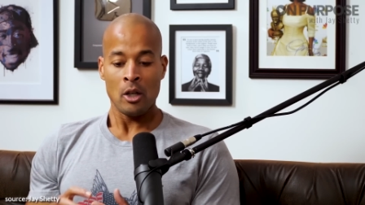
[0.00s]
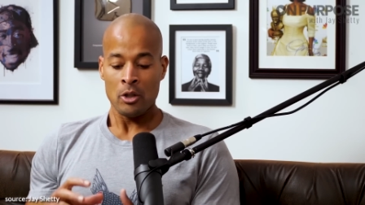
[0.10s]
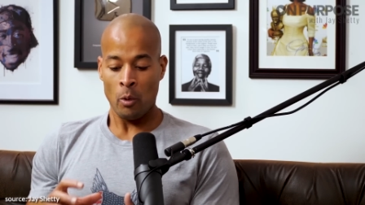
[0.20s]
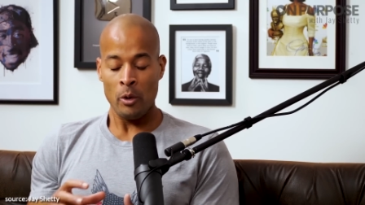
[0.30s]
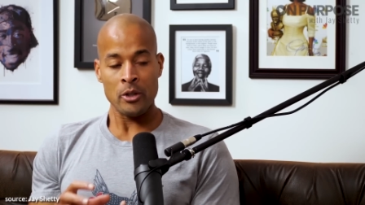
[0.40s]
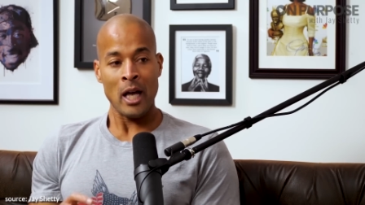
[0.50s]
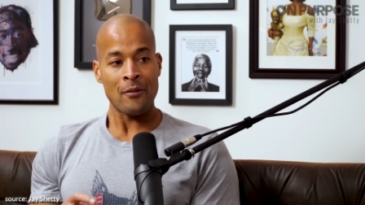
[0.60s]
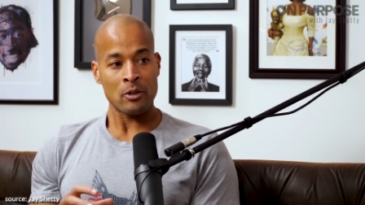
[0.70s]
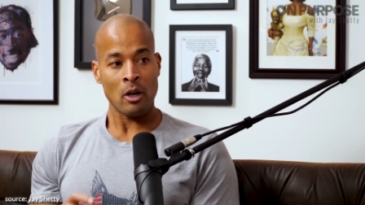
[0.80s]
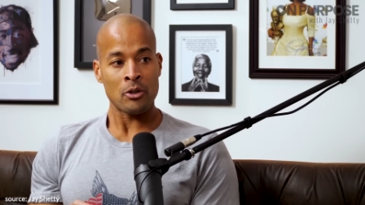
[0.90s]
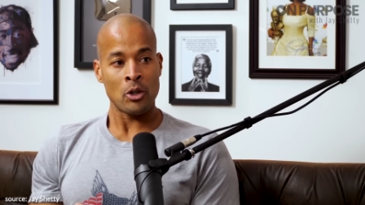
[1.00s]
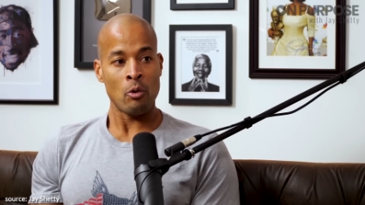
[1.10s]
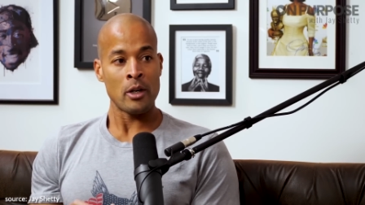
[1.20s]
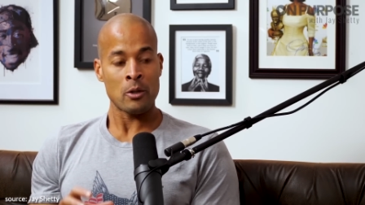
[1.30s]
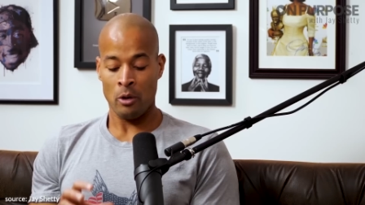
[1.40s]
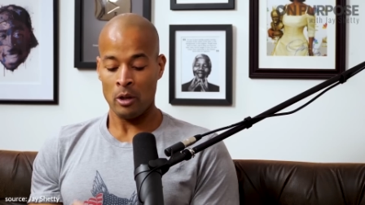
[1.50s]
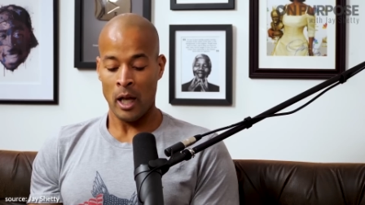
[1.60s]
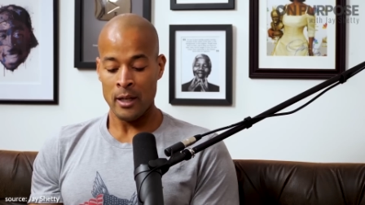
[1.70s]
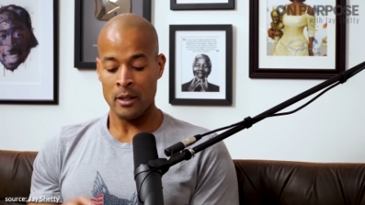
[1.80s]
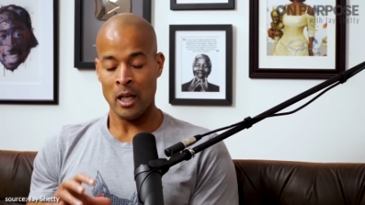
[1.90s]
So what you have to start doing is
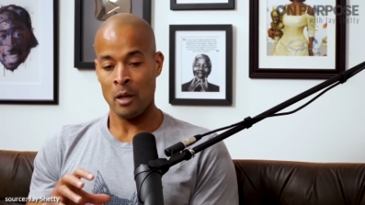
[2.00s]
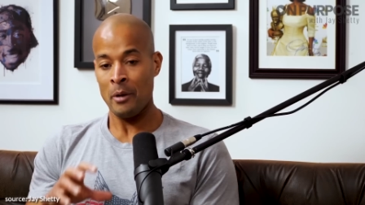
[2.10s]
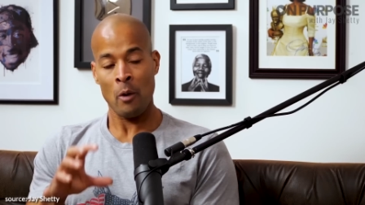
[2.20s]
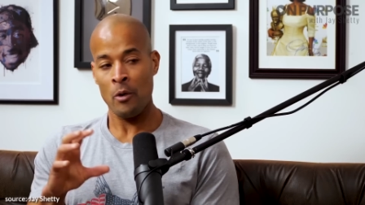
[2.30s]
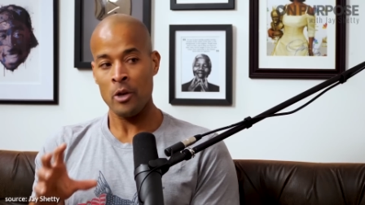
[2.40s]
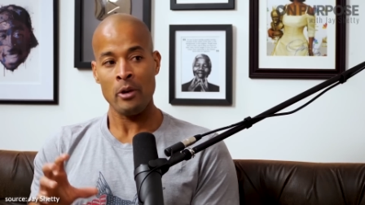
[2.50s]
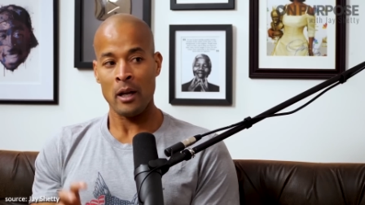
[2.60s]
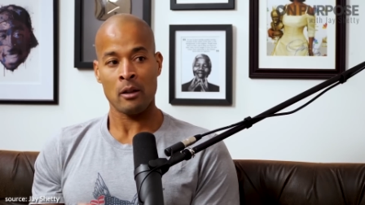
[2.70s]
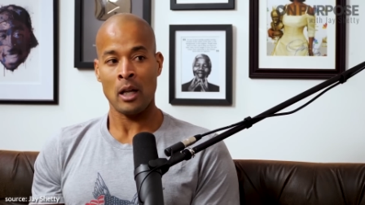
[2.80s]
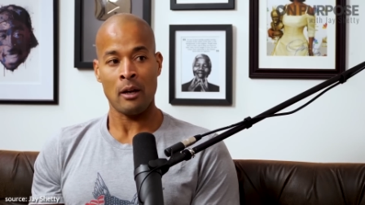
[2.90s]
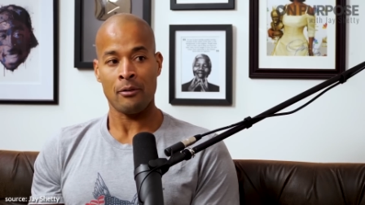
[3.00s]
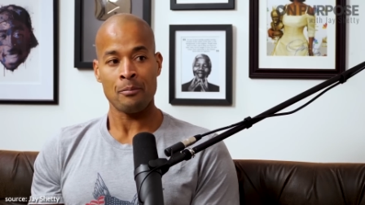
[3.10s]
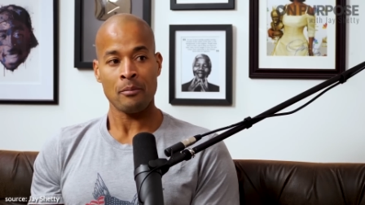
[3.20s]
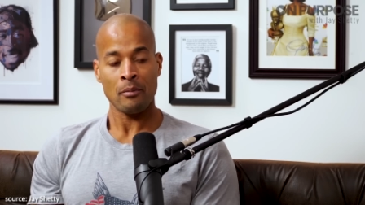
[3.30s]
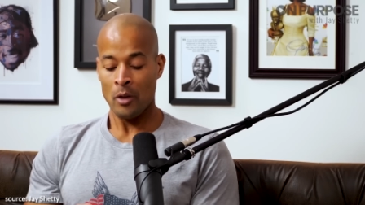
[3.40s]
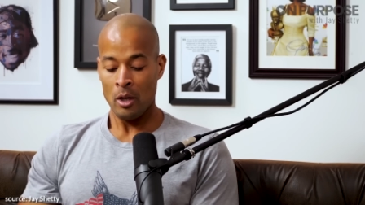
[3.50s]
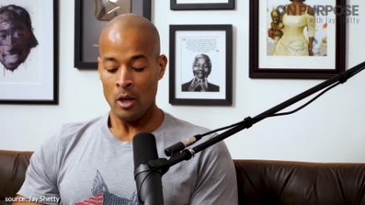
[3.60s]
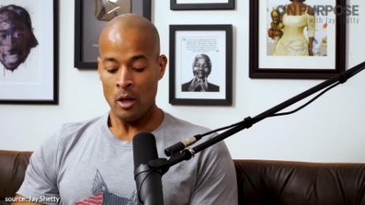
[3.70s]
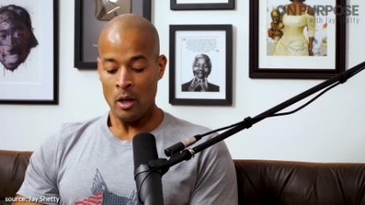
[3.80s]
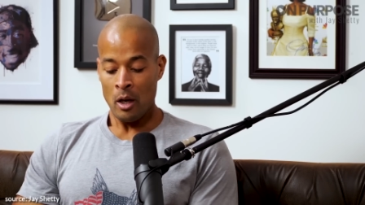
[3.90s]
realizing that no matter where you're at in life,
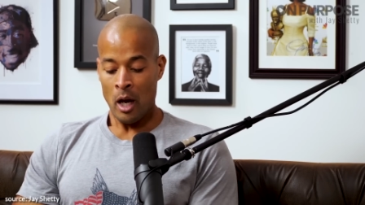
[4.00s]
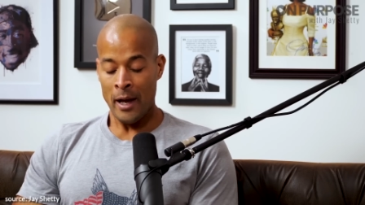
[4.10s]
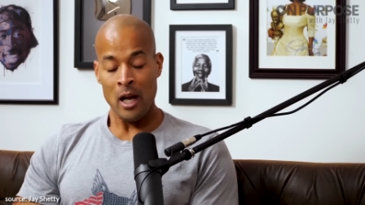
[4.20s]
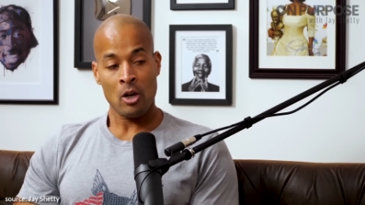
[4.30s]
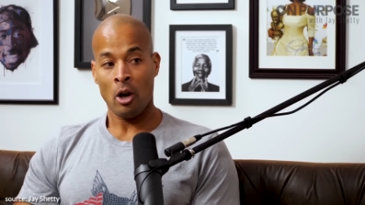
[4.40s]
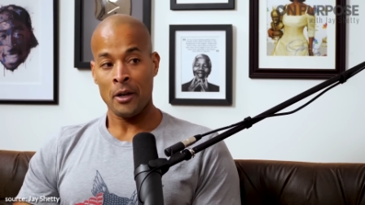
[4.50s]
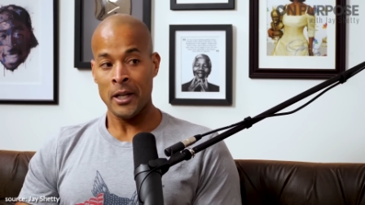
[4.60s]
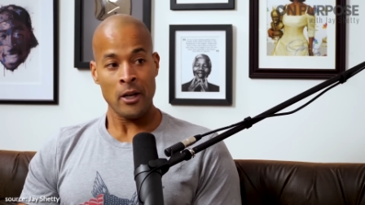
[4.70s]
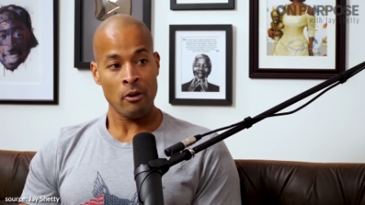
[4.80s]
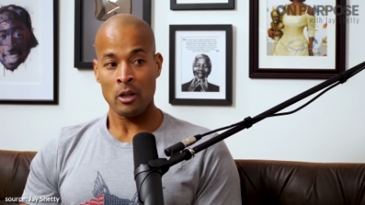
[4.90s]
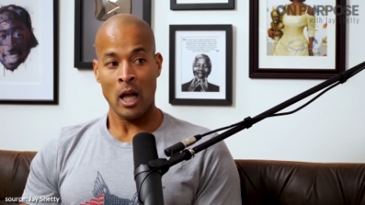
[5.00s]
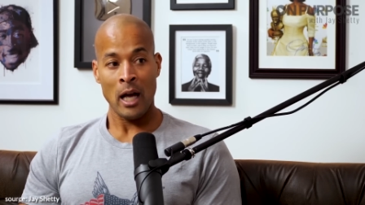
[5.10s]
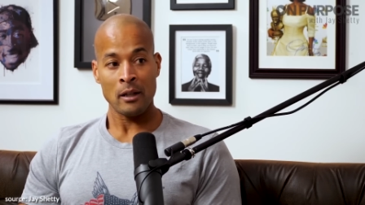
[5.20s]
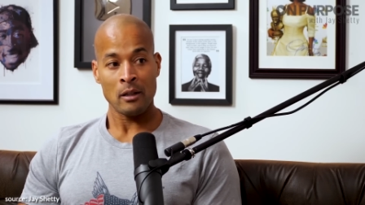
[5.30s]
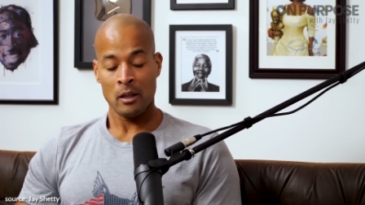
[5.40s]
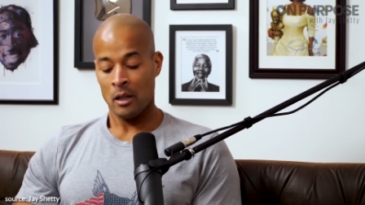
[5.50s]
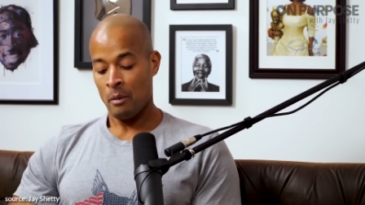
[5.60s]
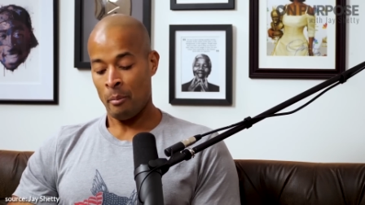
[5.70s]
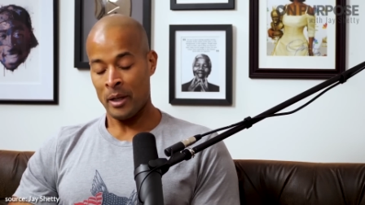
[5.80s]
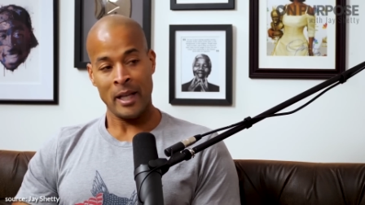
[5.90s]
I got called nigger a lot.
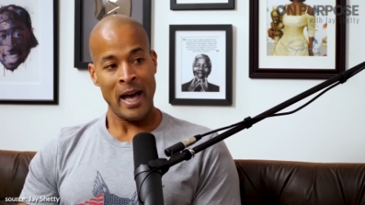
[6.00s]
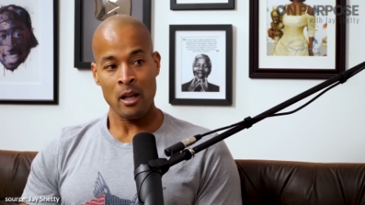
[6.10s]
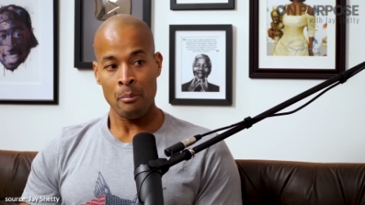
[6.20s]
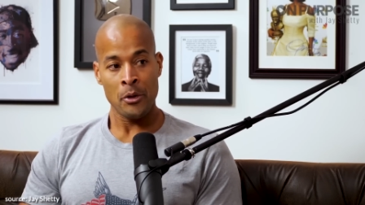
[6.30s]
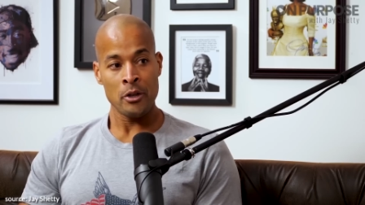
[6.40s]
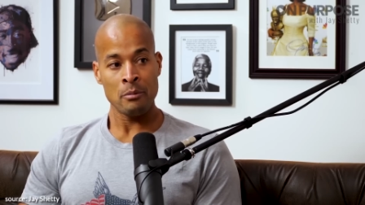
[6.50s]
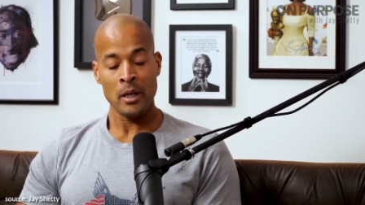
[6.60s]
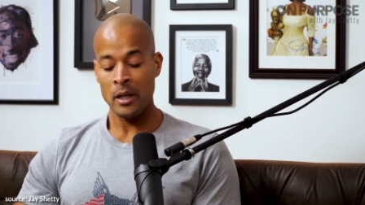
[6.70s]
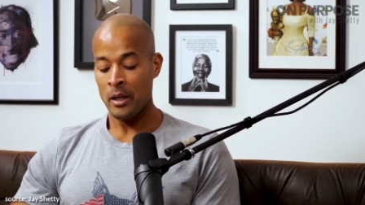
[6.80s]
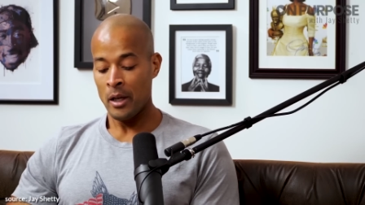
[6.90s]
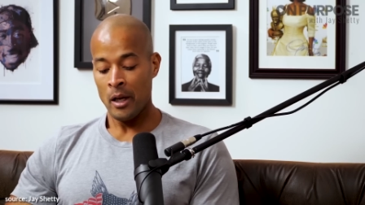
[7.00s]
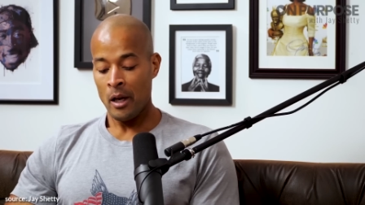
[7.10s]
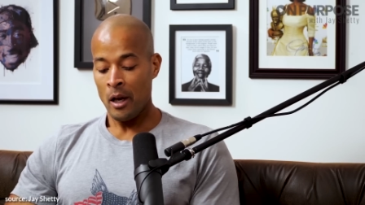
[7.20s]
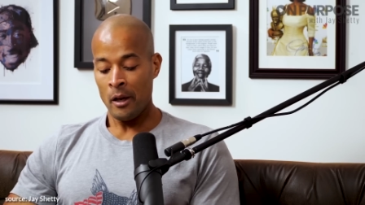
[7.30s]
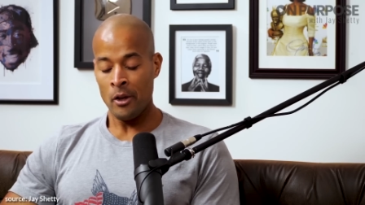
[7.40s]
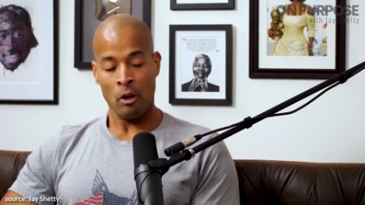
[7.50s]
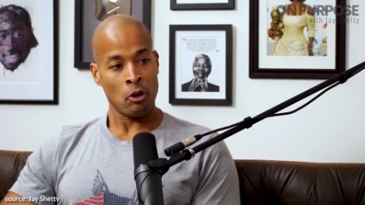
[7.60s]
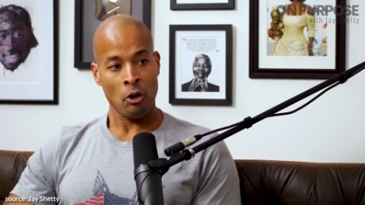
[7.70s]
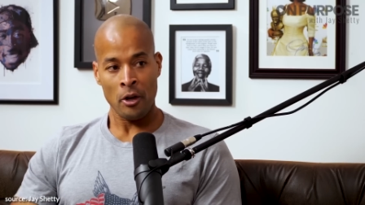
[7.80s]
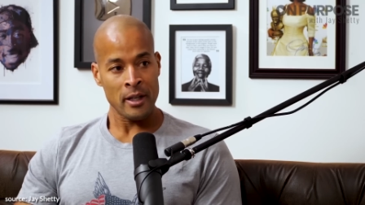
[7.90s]
My dad abused me. You know, learning